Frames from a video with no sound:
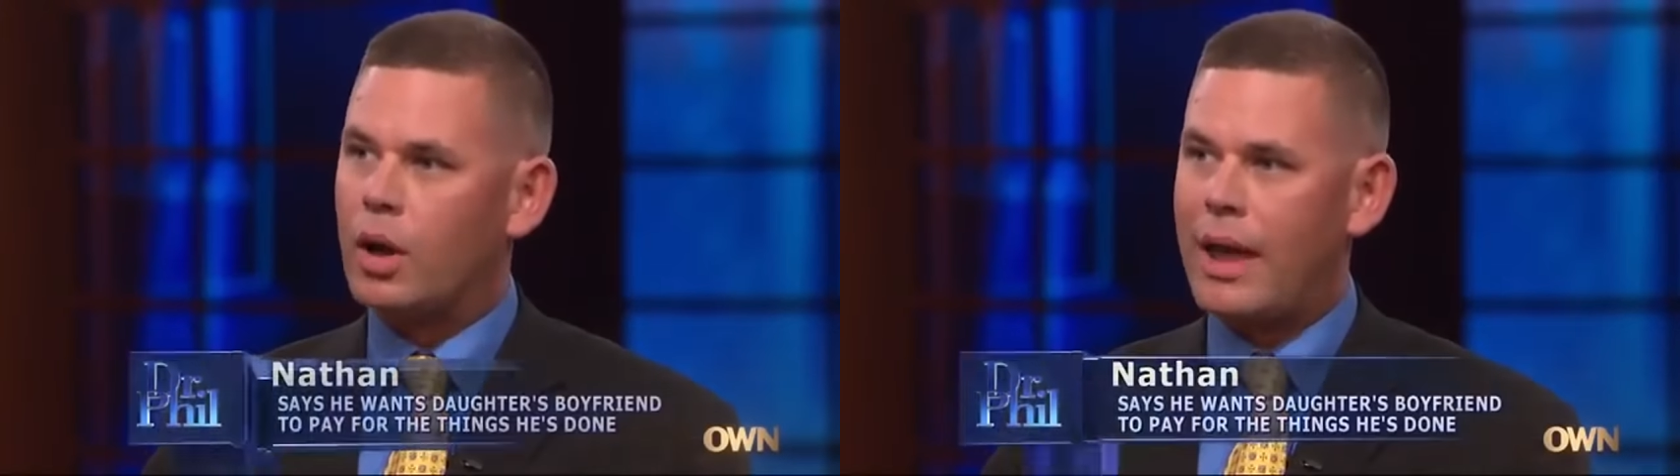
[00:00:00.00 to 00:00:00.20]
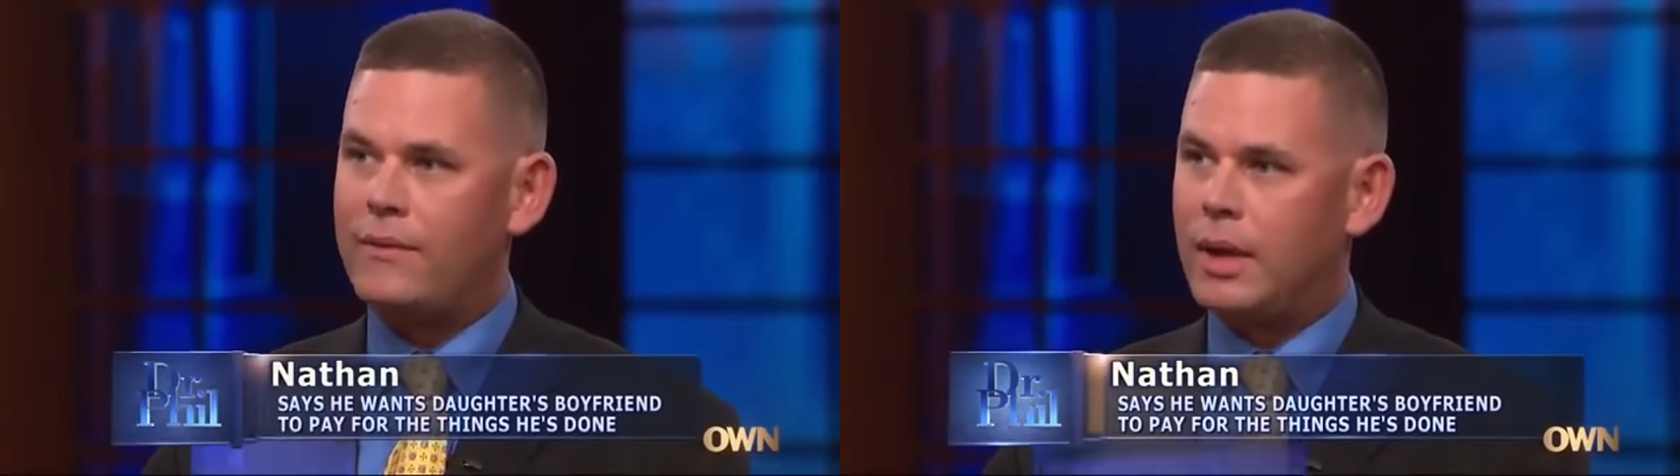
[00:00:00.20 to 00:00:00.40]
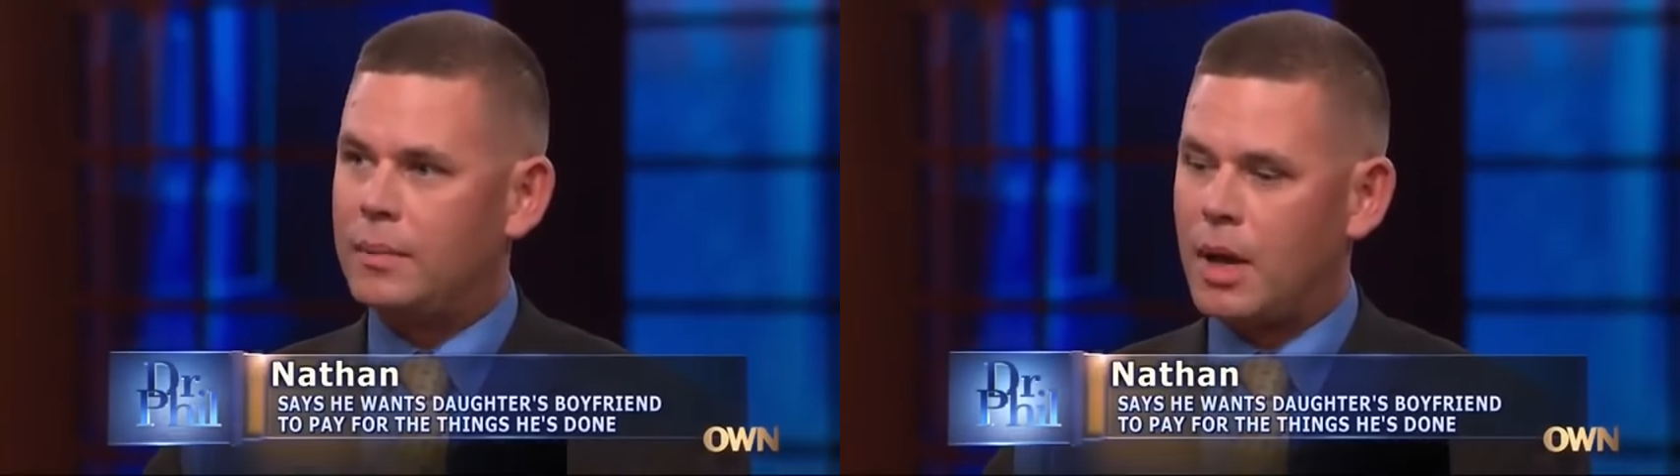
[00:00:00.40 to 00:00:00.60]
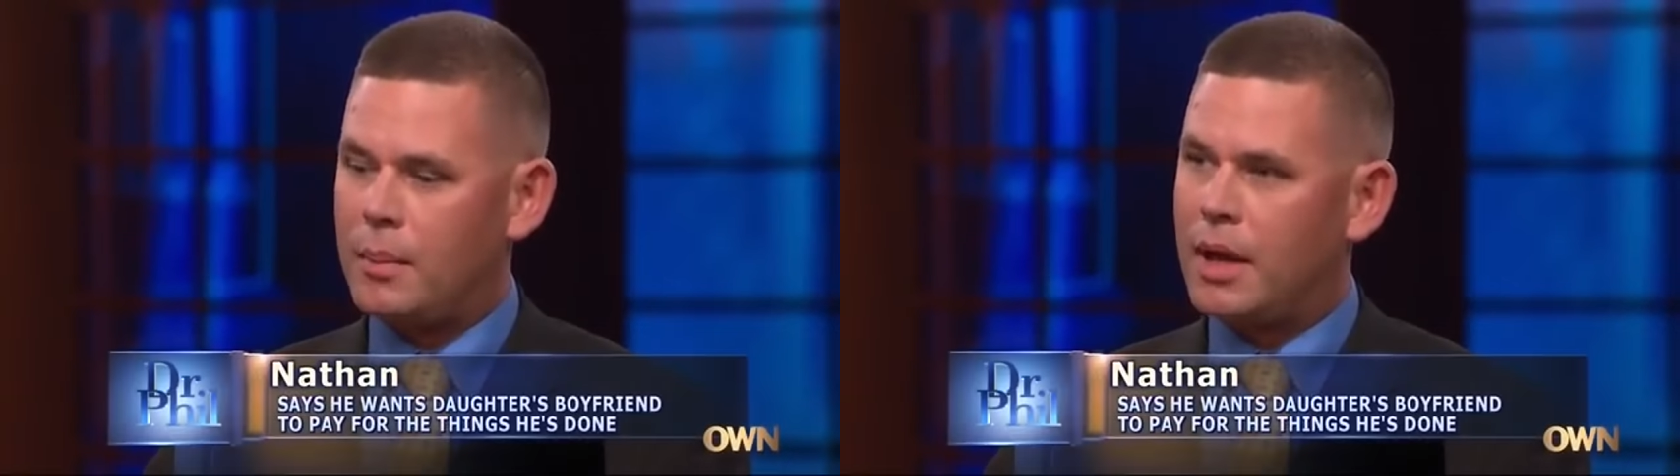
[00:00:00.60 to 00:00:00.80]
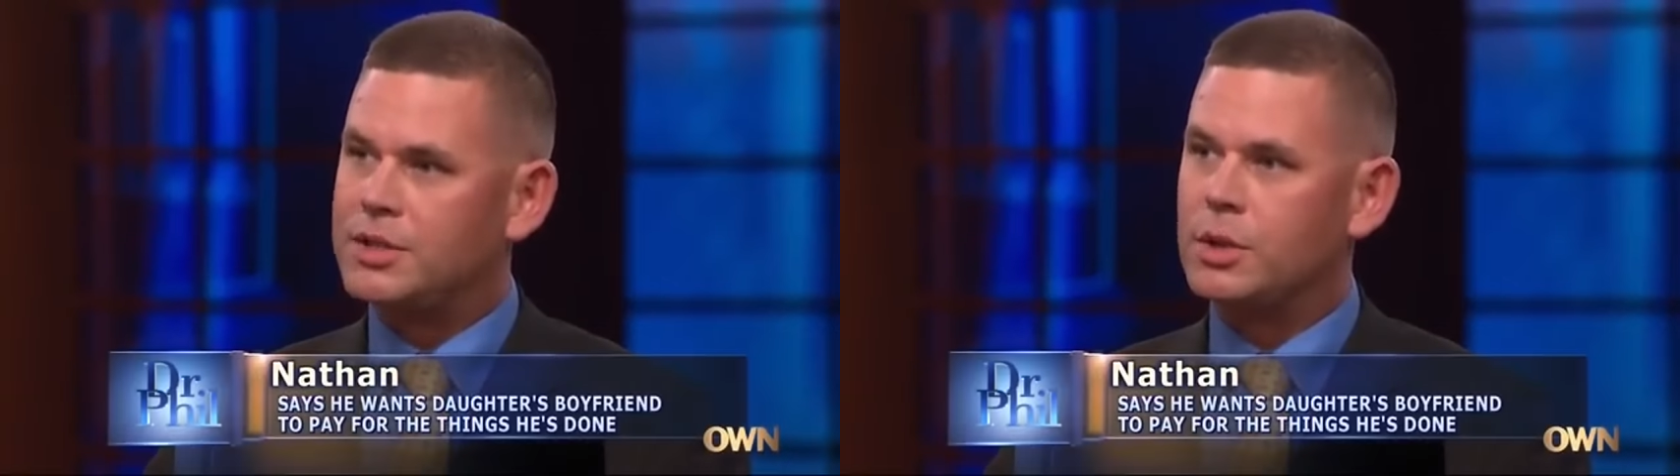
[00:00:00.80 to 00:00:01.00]
having him
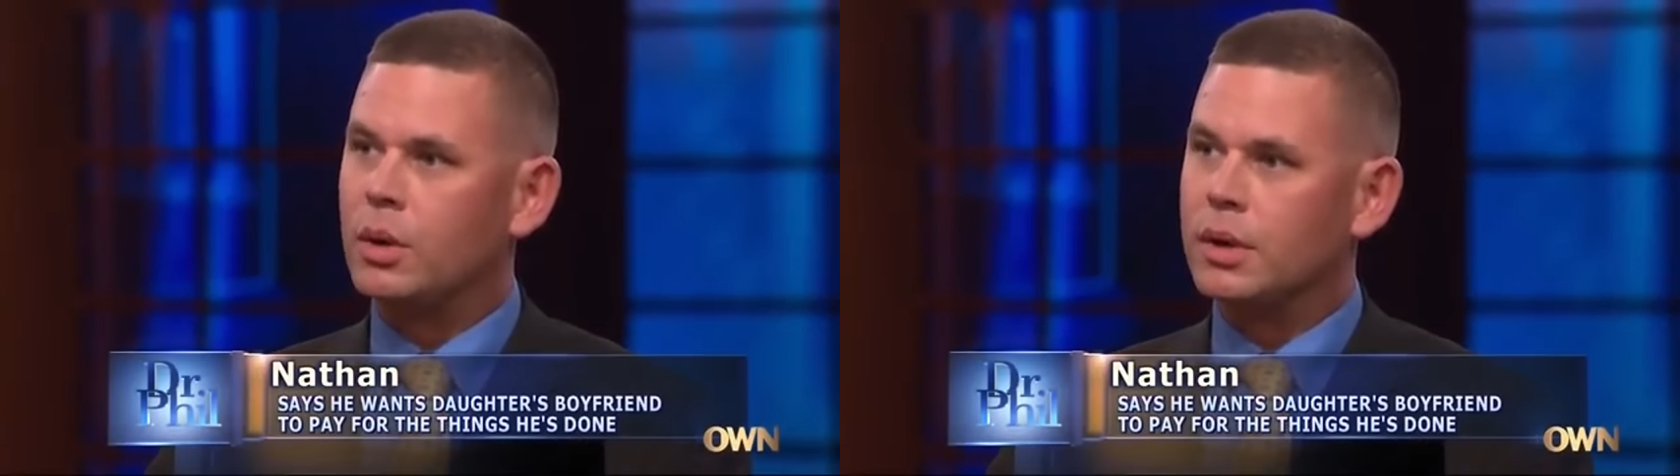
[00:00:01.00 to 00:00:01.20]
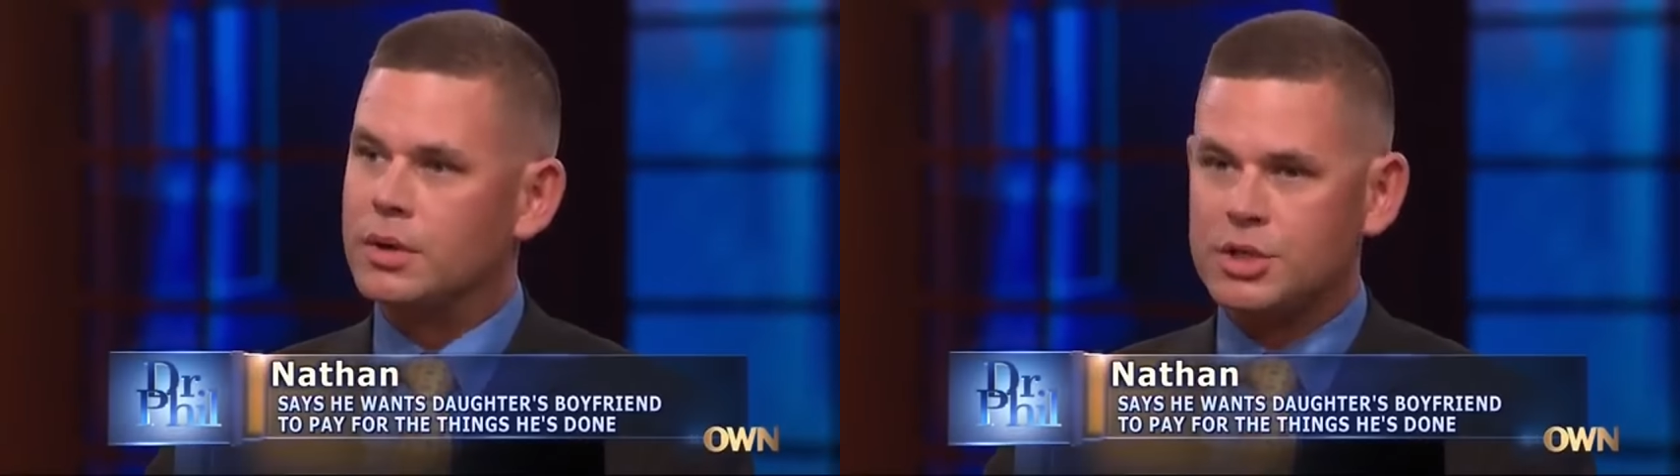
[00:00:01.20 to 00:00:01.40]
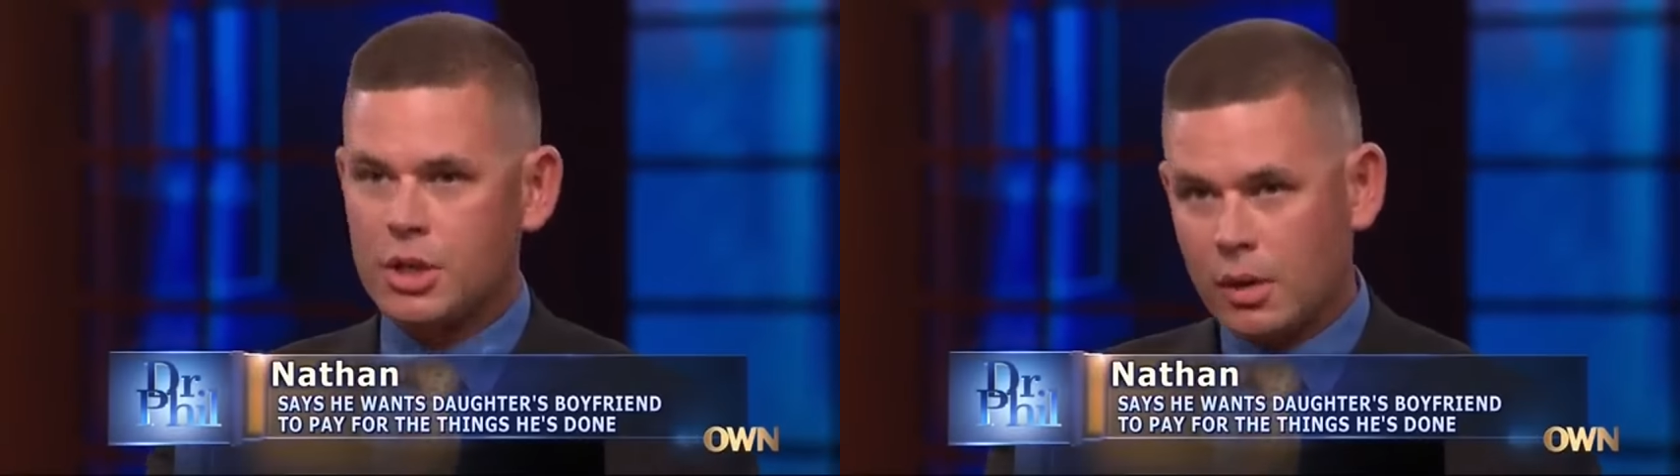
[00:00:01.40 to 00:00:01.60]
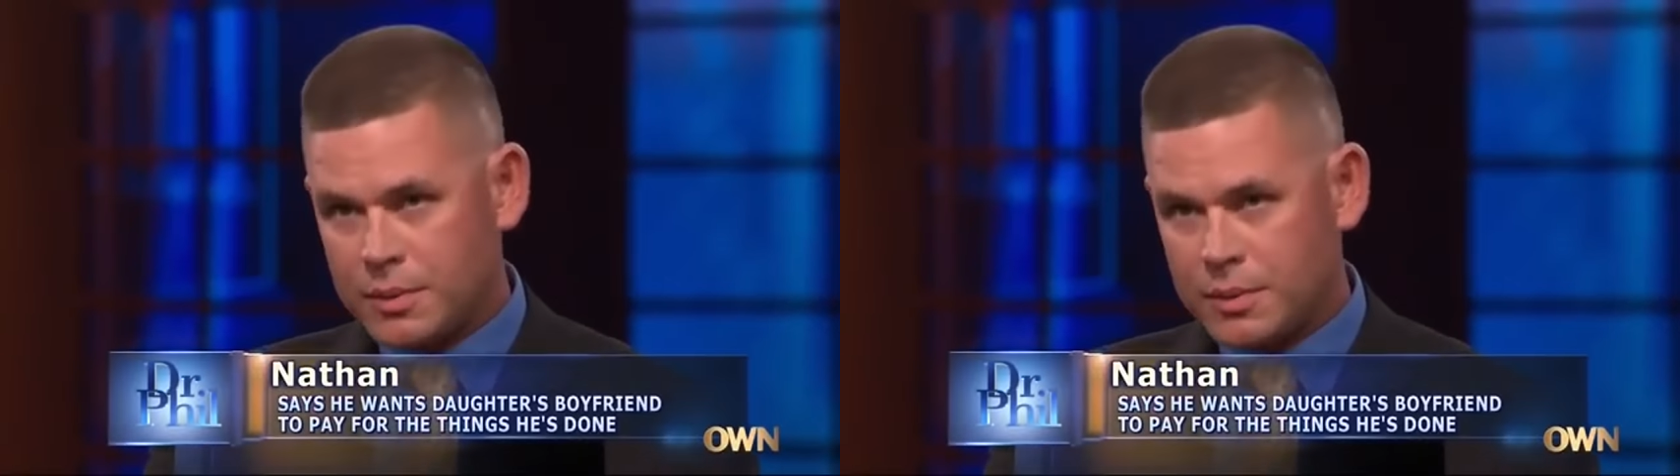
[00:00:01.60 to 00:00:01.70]
come out so early in the show.